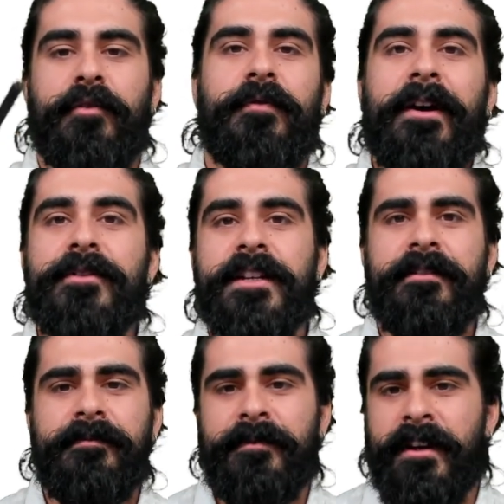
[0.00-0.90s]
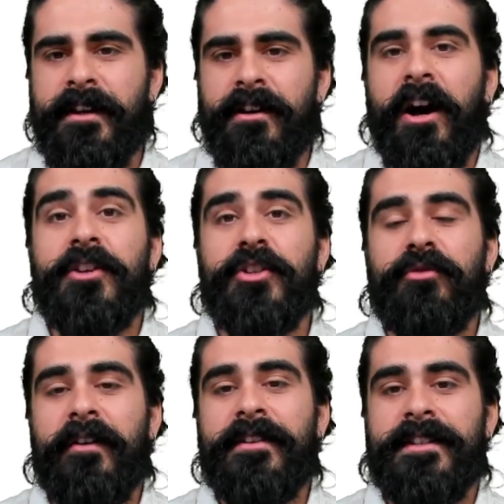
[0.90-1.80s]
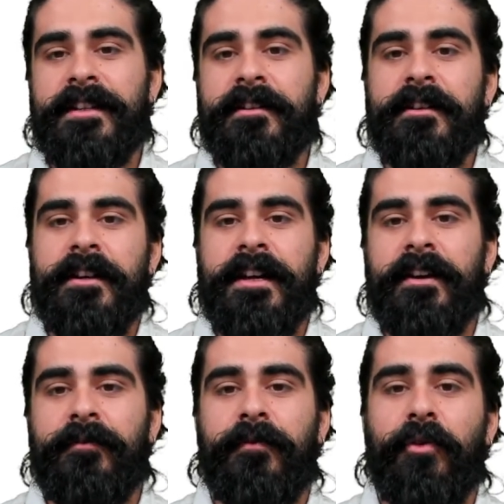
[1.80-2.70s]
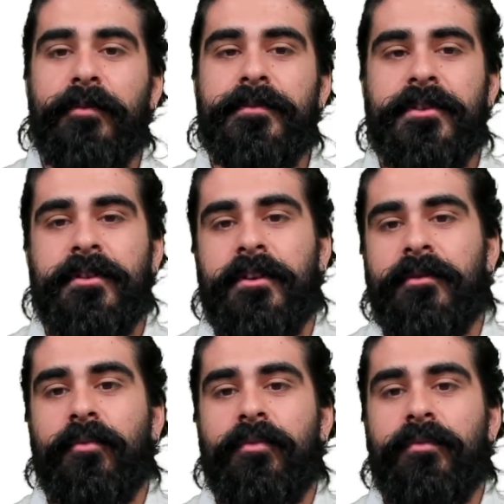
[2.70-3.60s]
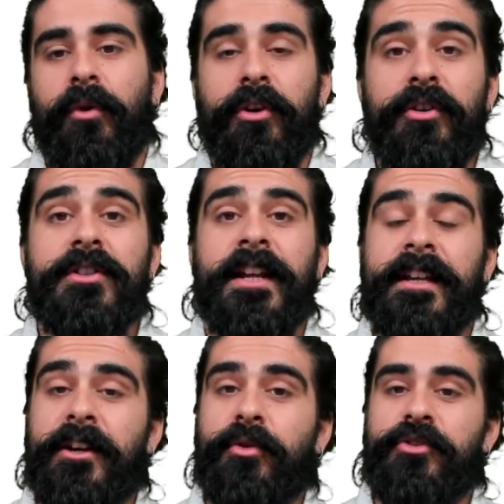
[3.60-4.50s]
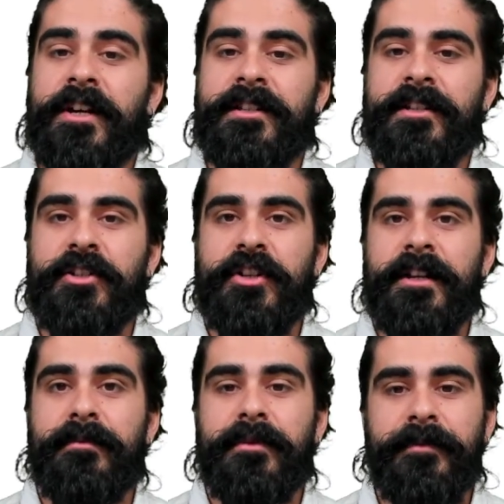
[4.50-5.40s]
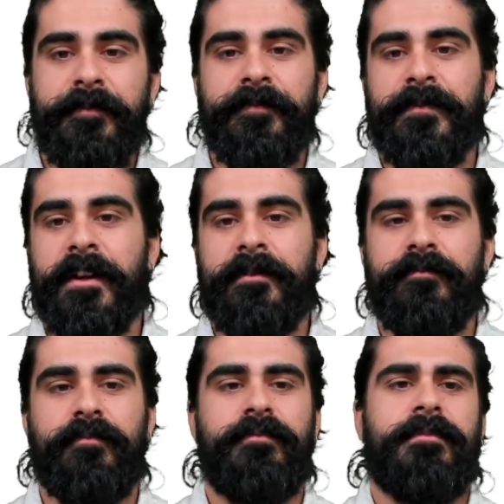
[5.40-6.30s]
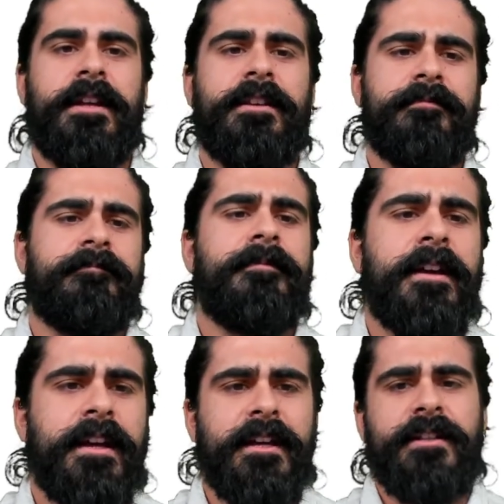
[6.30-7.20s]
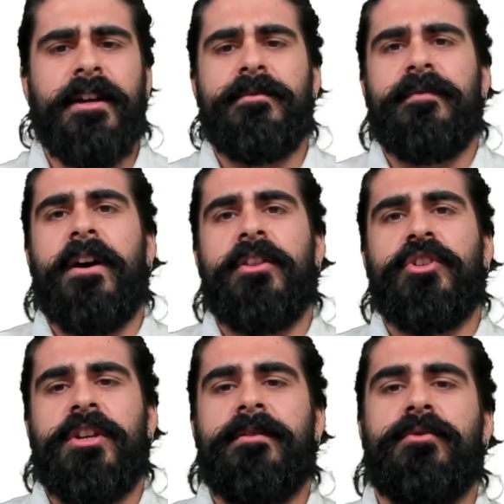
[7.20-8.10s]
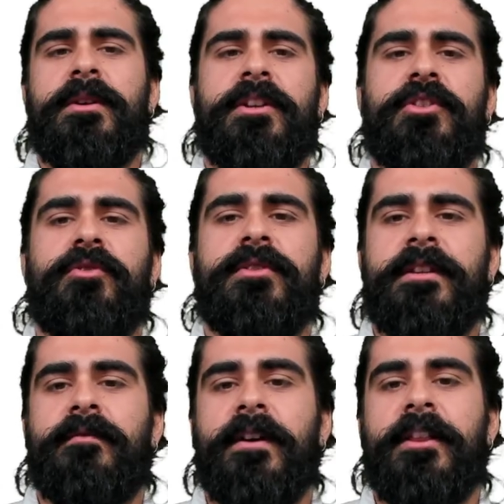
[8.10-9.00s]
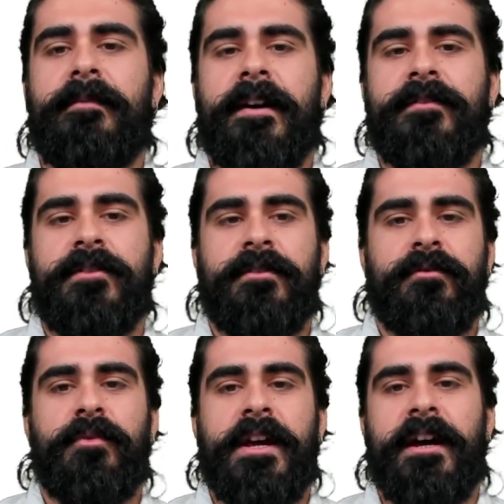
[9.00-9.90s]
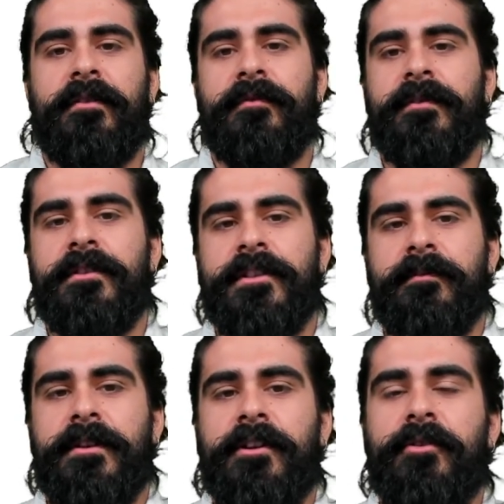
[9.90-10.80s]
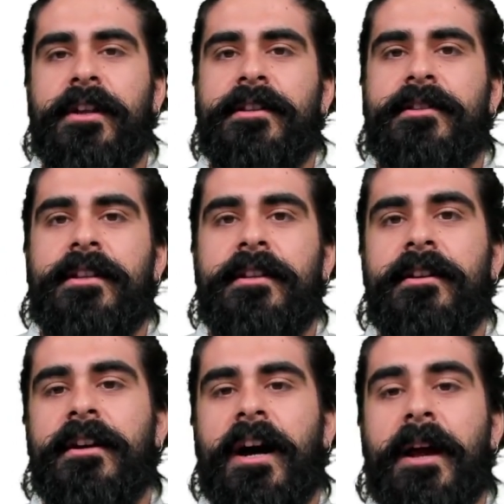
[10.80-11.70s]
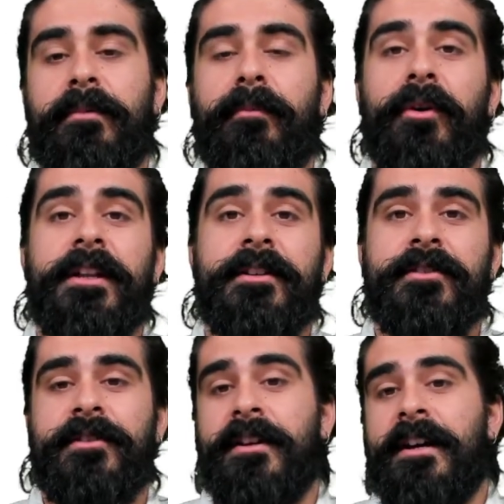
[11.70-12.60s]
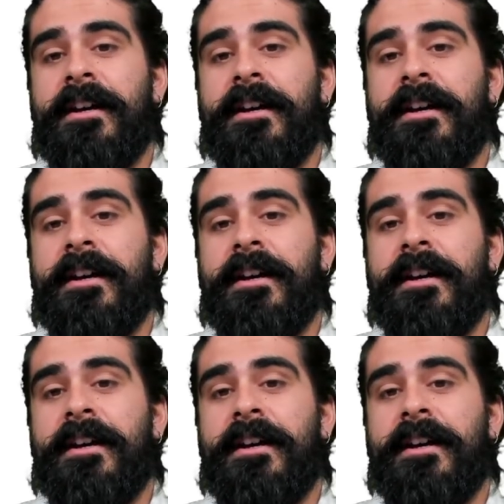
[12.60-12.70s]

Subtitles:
fountain. Under gravity, it forms what looks like a quadratic shape. Yeah. In terms of other shapes we can use in further maths, we have something known as the hyperbolics.